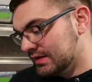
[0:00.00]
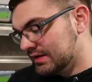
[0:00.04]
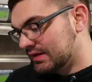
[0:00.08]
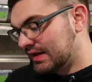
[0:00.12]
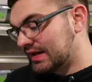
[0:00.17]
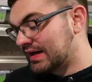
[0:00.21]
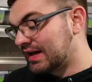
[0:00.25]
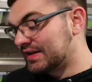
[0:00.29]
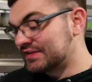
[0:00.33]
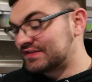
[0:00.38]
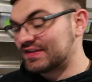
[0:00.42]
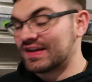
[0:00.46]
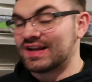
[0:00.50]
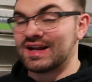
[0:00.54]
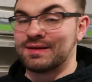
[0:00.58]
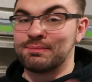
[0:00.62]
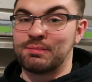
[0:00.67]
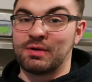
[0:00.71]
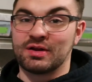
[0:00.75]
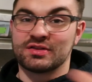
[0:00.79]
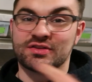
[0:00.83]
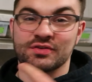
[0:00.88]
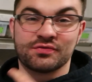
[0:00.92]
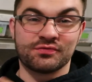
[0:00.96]
Like I said, I
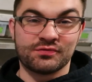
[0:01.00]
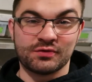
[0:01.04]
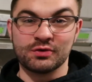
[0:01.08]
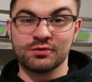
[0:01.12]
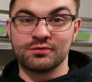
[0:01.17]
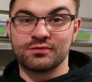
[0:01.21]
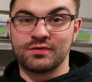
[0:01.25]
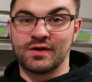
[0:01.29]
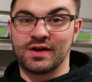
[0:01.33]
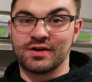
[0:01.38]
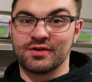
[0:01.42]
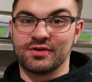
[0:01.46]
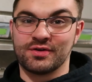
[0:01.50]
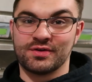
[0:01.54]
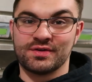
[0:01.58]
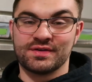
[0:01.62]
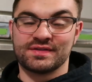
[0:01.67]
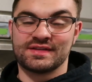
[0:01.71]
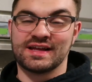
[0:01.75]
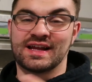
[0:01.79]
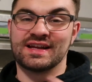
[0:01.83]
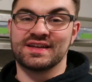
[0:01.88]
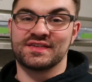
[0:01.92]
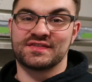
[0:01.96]
bought the food funnel.
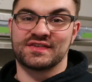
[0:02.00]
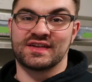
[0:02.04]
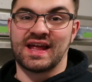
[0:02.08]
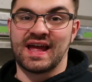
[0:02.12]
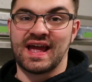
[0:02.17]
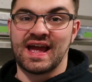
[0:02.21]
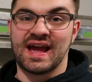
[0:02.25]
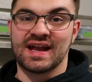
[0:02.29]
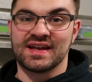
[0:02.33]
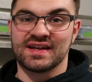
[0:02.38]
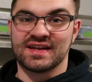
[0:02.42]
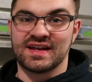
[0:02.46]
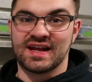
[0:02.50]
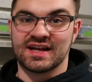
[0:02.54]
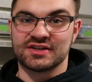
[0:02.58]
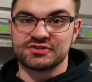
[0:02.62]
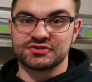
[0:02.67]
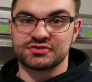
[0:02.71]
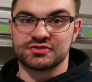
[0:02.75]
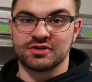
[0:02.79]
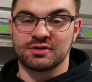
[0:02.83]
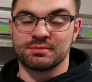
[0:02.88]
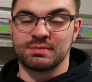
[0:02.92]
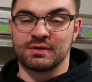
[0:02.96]
That is an added extra,